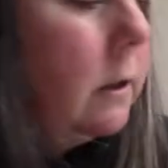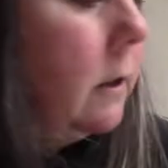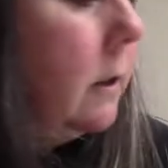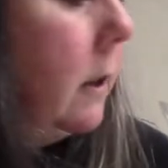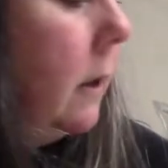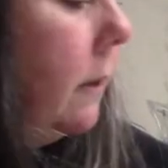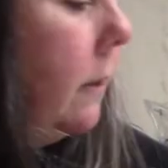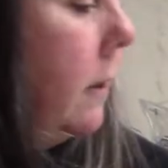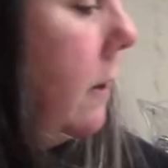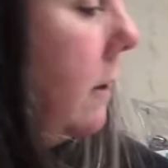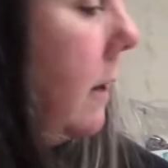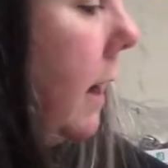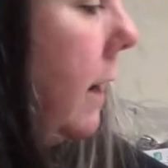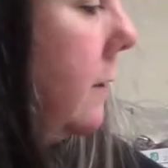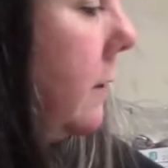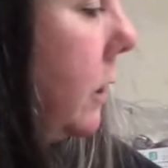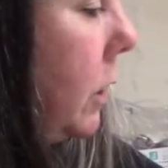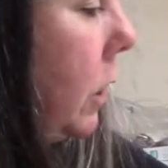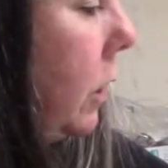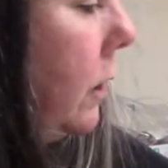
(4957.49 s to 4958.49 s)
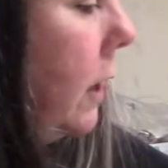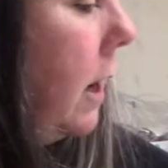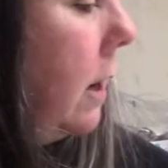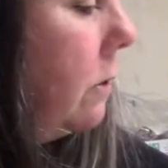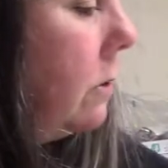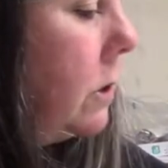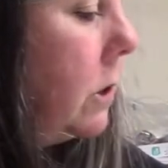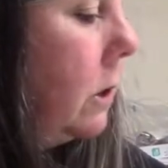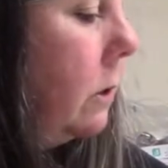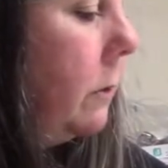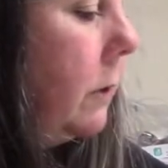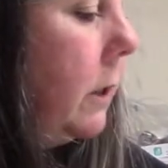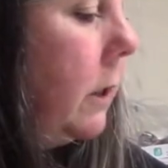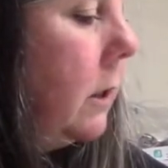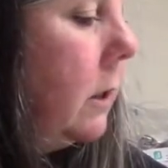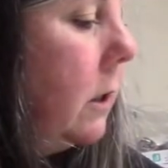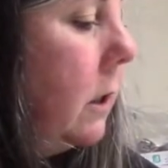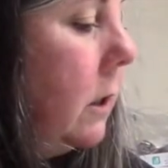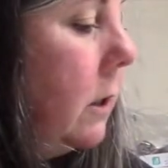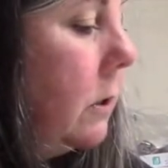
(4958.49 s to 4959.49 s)
This has a crown to
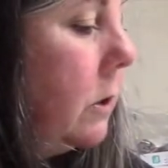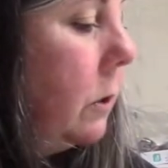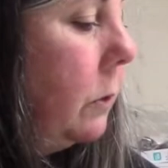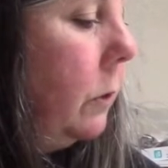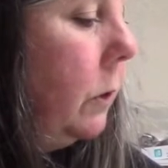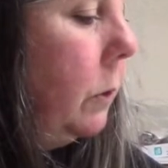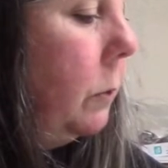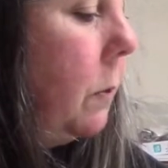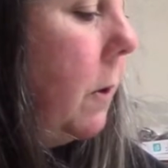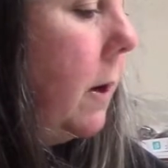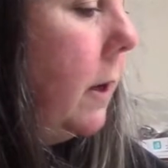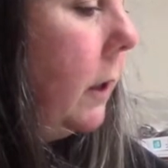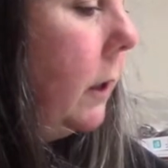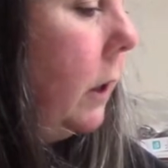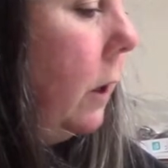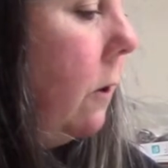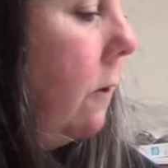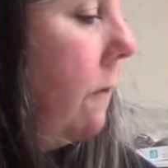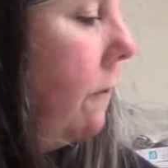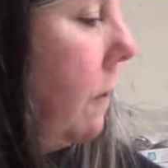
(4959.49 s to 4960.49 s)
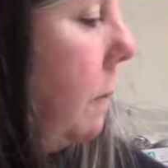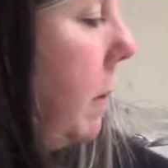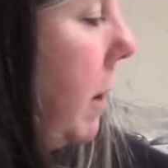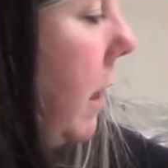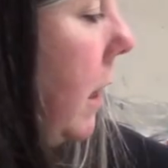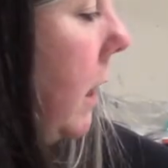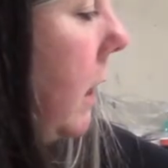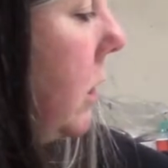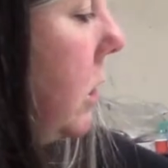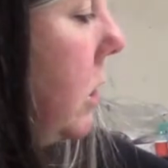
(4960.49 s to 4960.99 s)
it, so you want to go from edge